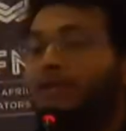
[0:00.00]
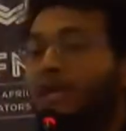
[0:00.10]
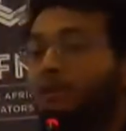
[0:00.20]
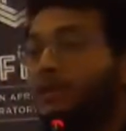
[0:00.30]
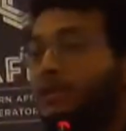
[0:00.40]

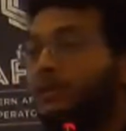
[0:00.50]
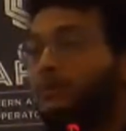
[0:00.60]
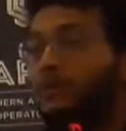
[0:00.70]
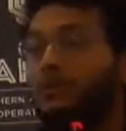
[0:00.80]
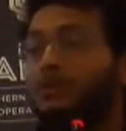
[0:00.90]
example, a
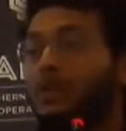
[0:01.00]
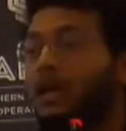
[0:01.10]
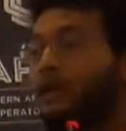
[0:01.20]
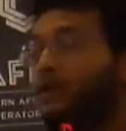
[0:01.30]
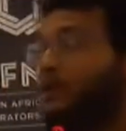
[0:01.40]
simple
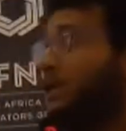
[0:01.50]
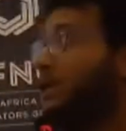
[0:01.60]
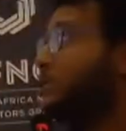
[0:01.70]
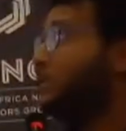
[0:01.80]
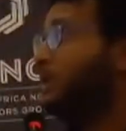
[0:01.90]
use
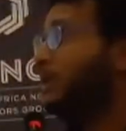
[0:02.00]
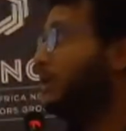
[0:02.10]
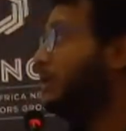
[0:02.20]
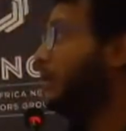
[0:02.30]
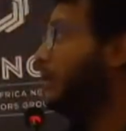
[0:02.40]
case would
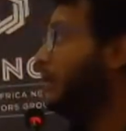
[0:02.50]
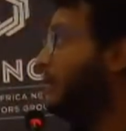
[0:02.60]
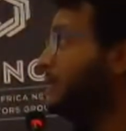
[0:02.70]
be a